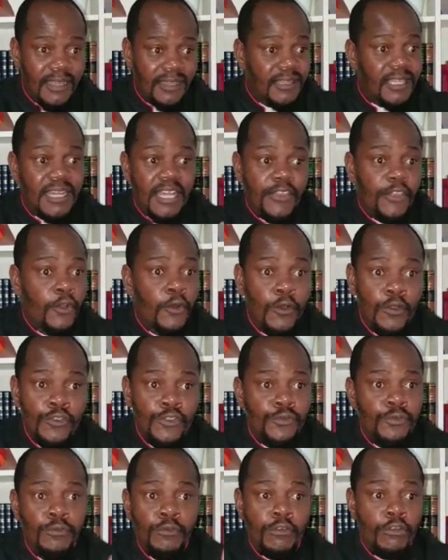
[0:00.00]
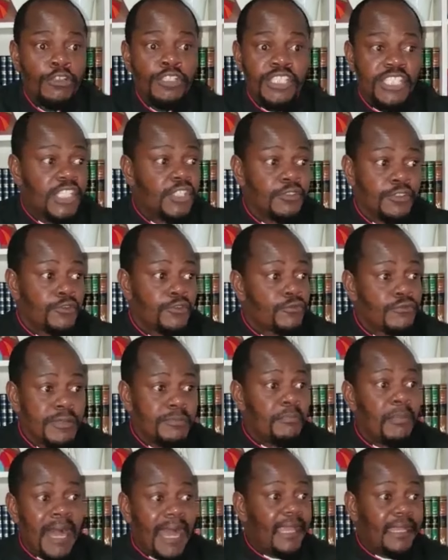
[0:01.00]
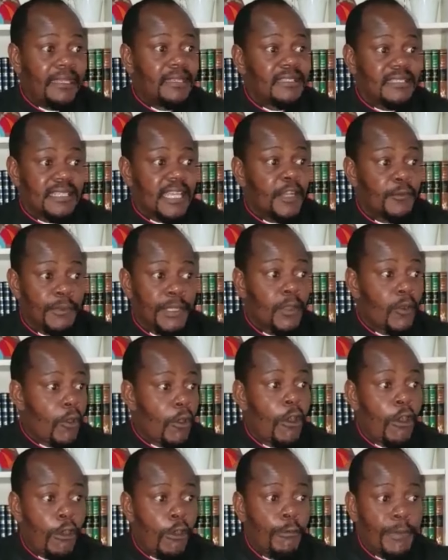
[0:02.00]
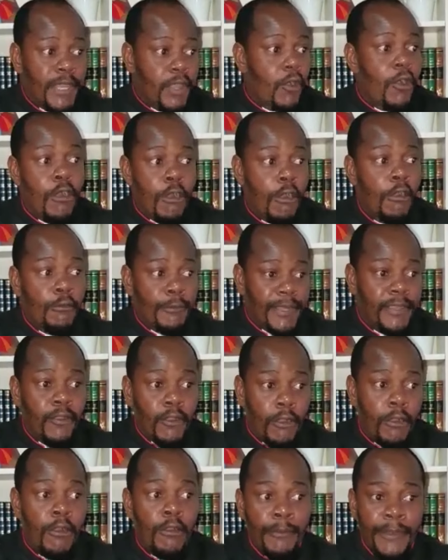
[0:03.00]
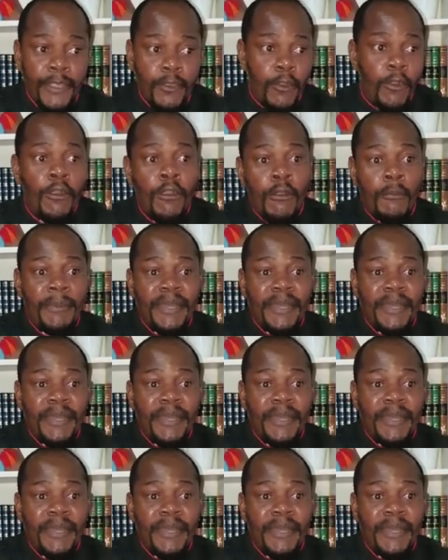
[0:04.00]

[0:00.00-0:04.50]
there are those who continue to remind us that we owe,